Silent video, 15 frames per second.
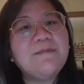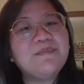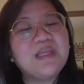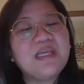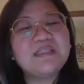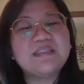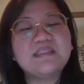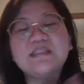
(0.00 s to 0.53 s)

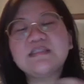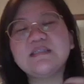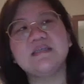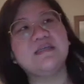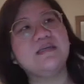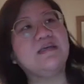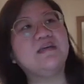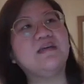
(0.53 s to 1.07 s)
It's
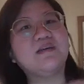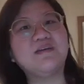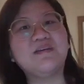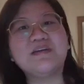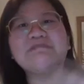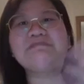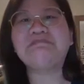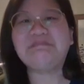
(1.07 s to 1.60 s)

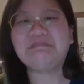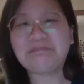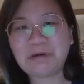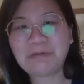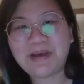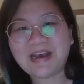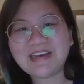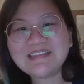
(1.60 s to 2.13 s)

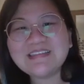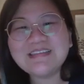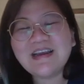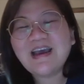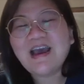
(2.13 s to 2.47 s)
robust.